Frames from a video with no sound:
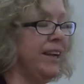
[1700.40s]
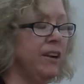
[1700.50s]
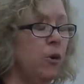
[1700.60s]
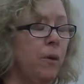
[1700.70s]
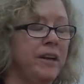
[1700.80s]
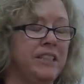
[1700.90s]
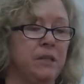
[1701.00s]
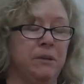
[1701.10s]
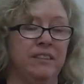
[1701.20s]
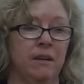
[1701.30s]
I don't want it
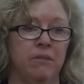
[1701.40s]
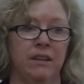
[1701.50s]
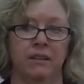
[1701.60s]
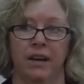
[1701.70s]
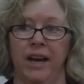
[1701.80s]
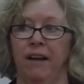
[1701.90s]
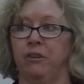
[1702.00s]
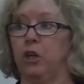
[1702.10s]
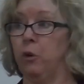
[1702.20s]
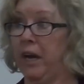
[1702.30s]
to be something that I
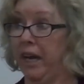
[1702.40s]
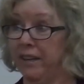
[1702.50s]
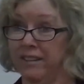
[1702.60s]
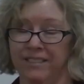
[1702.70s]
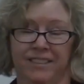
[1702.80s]
have to grade.